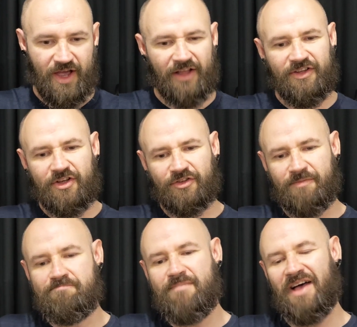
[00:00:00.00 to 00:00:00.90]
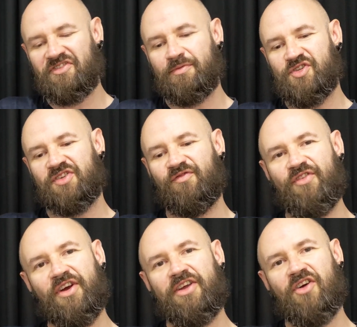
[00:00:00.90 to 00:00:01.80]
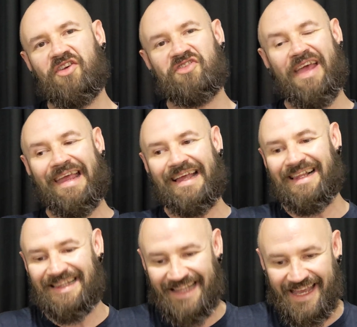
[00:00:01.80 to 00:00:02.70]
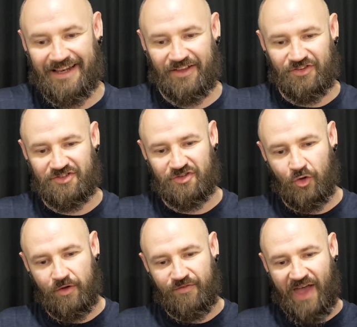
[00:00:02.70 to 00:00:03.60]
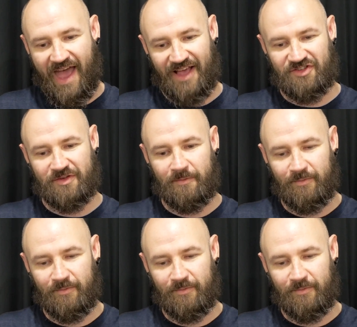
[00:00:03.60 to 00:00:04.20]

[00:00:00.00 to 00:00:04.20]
And then you got the musk, which is very nice and clean and sort of adds